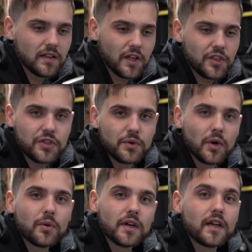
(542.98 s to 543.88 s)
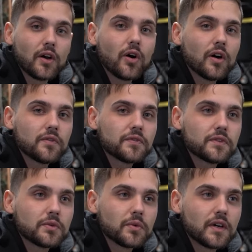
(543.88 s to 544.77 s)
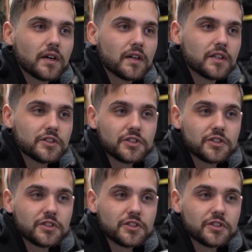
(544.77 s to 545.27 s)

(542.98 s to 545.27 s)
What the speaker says: like throwing it off to where it's